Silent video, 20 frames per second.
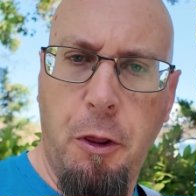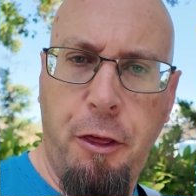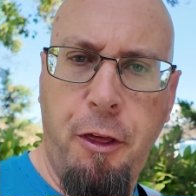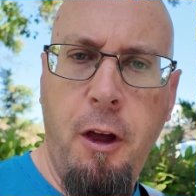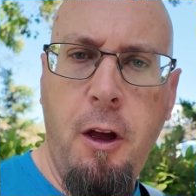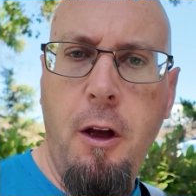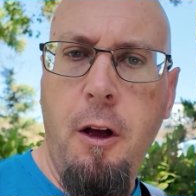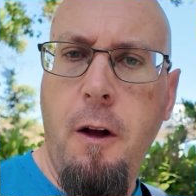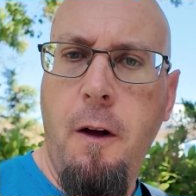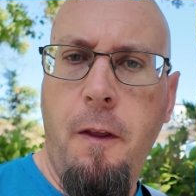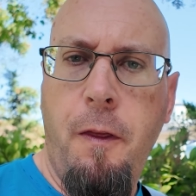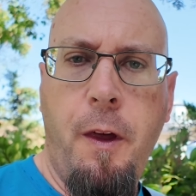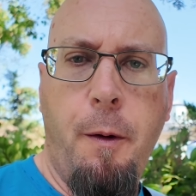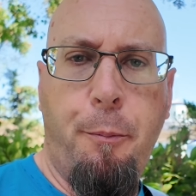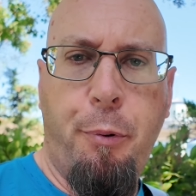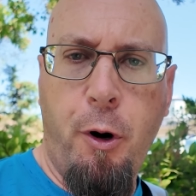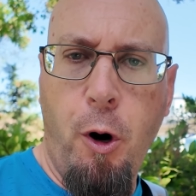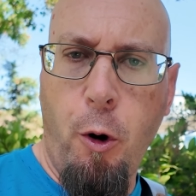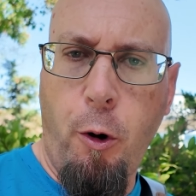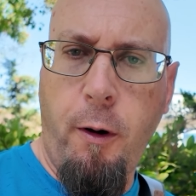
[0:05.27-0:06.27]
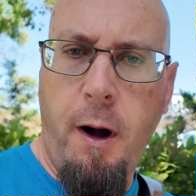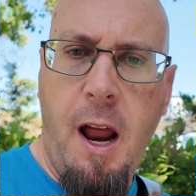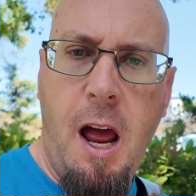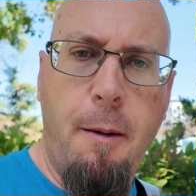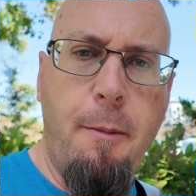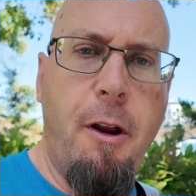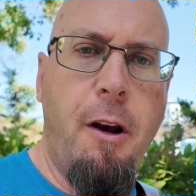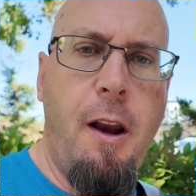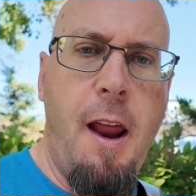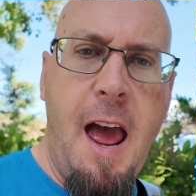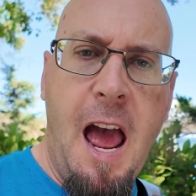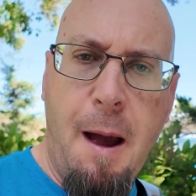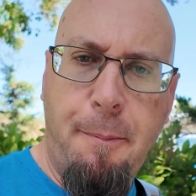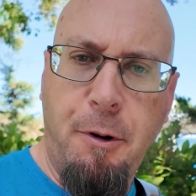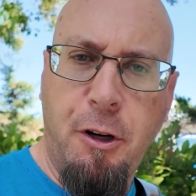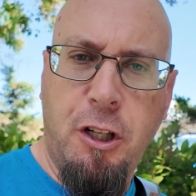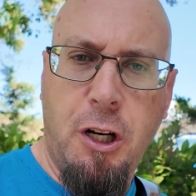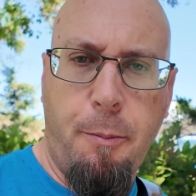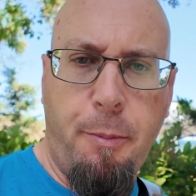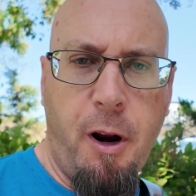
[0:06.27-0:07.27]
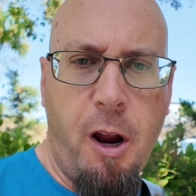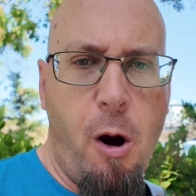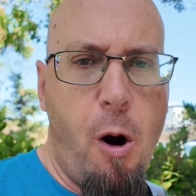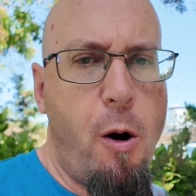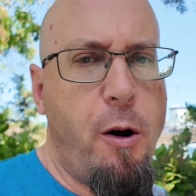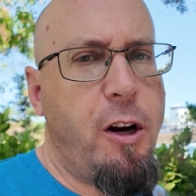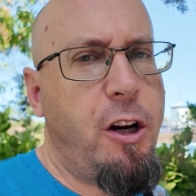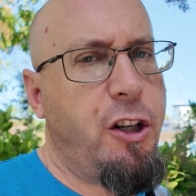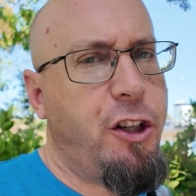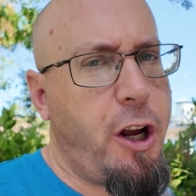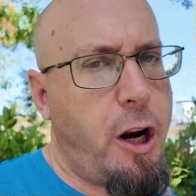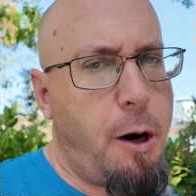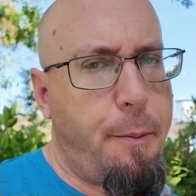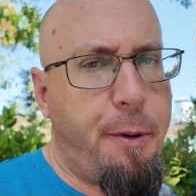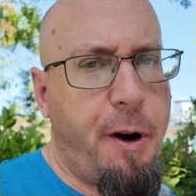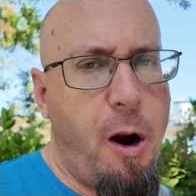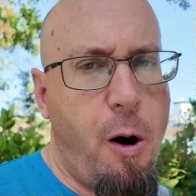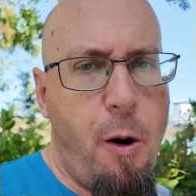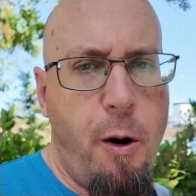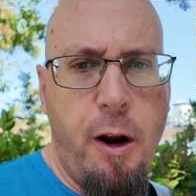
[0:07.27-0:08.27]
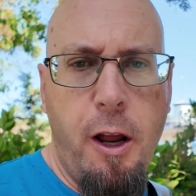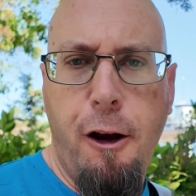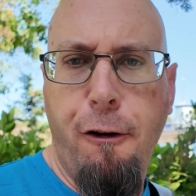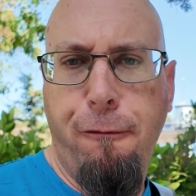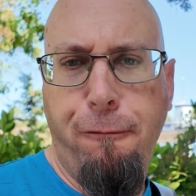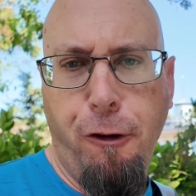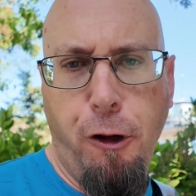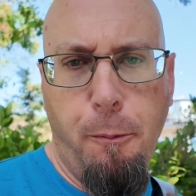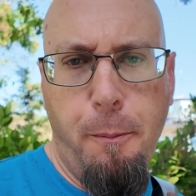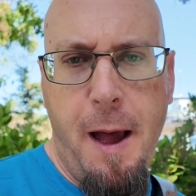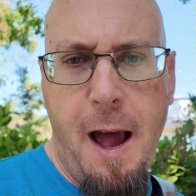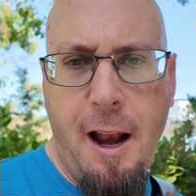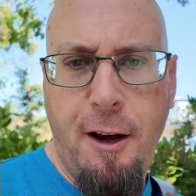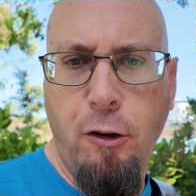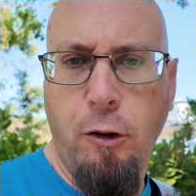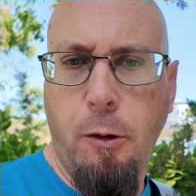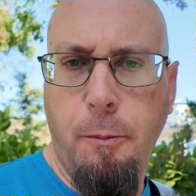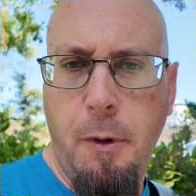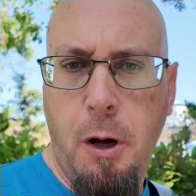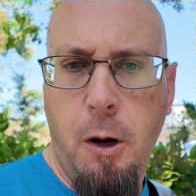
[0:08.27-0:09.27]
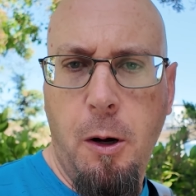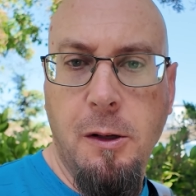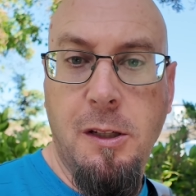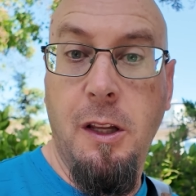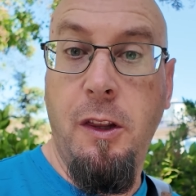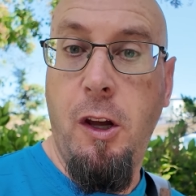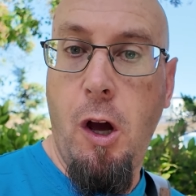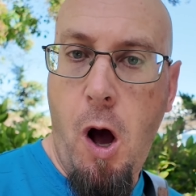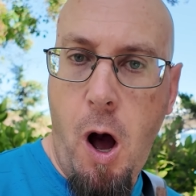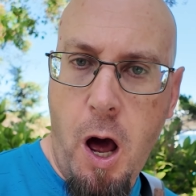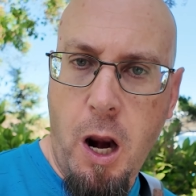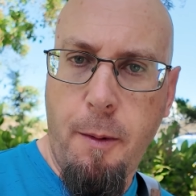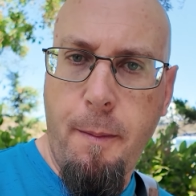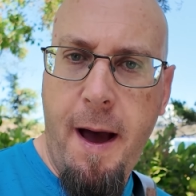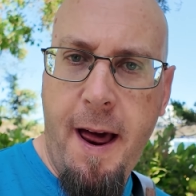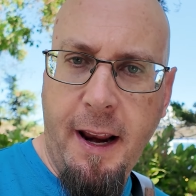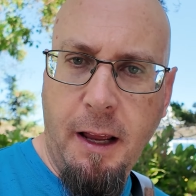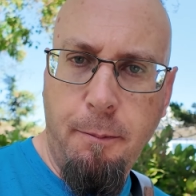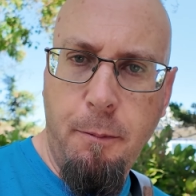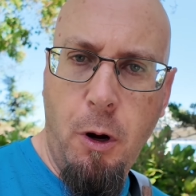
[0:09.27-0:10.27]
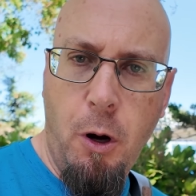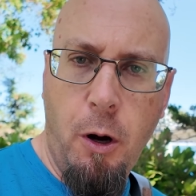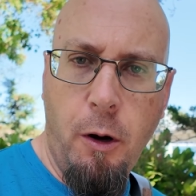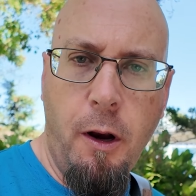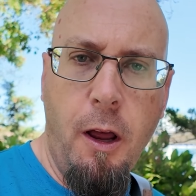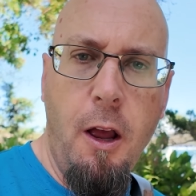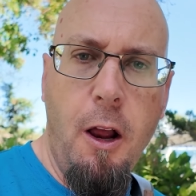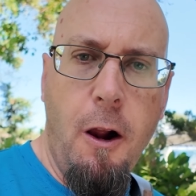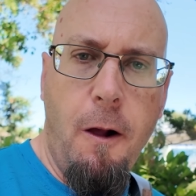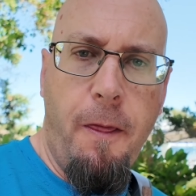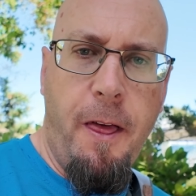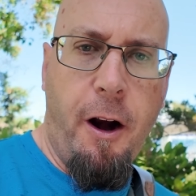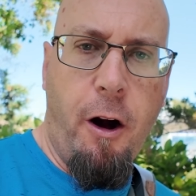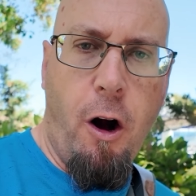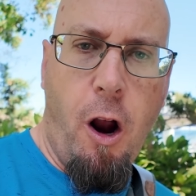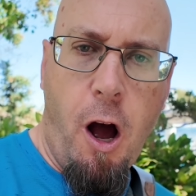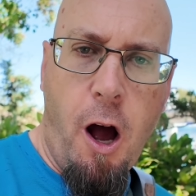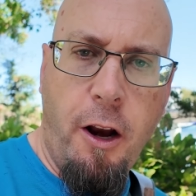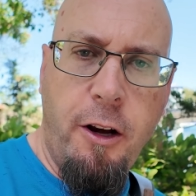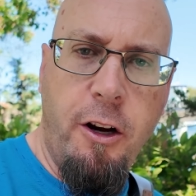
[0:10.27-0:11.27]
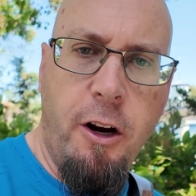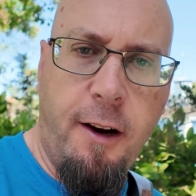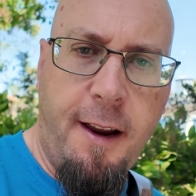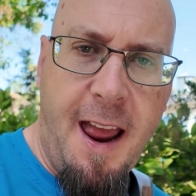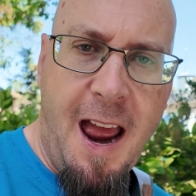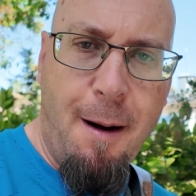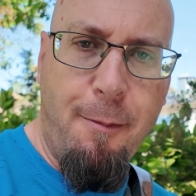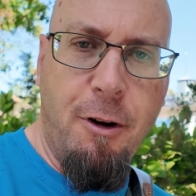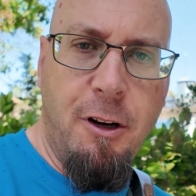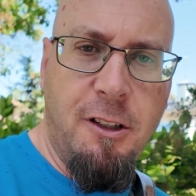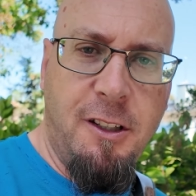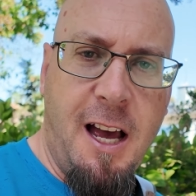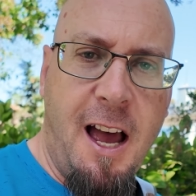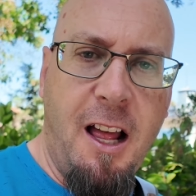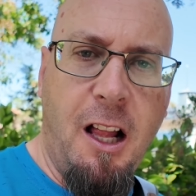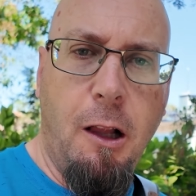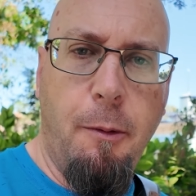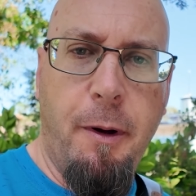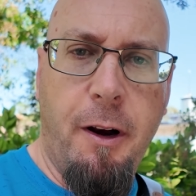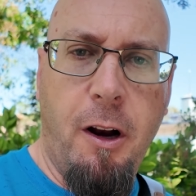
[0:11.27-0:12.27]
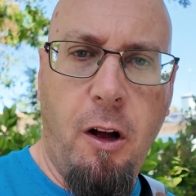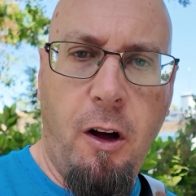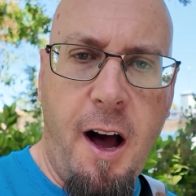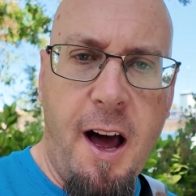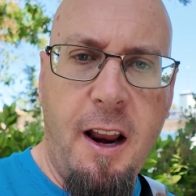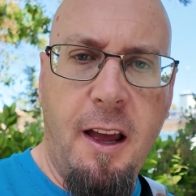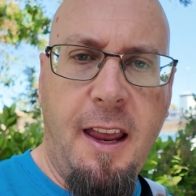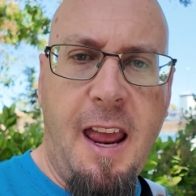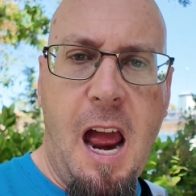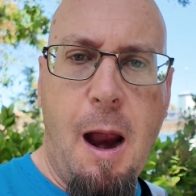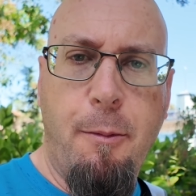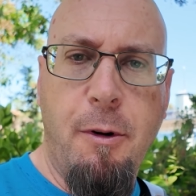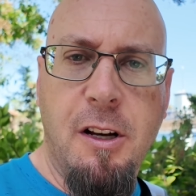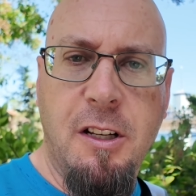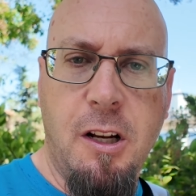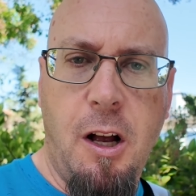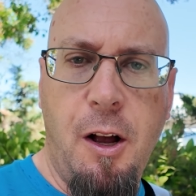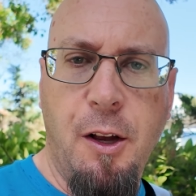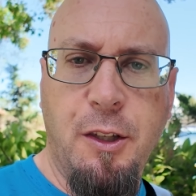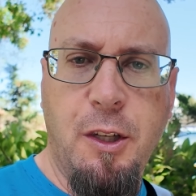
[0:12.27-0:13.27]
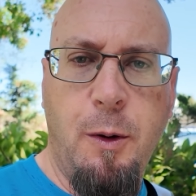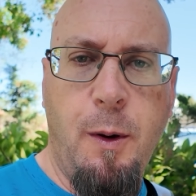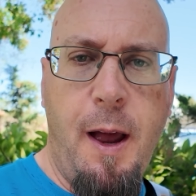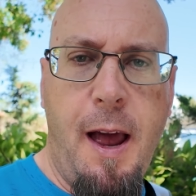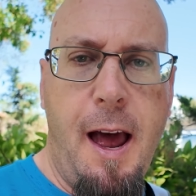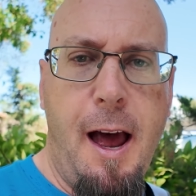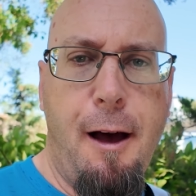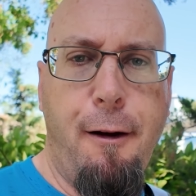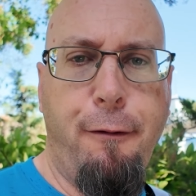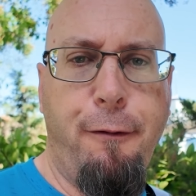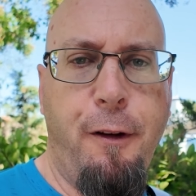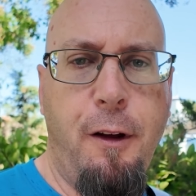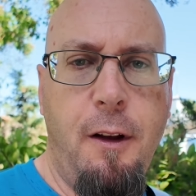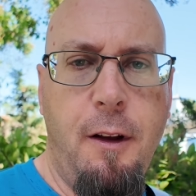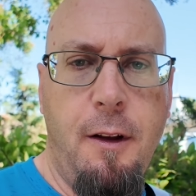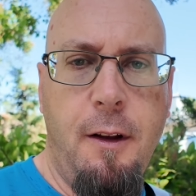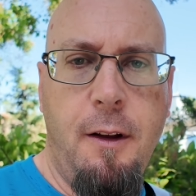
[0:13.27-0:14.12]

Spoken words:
with the program and aperture priority, shutter priority, and full manual modes and the automatic mode that are on your camera dial, but a lot of cameras also have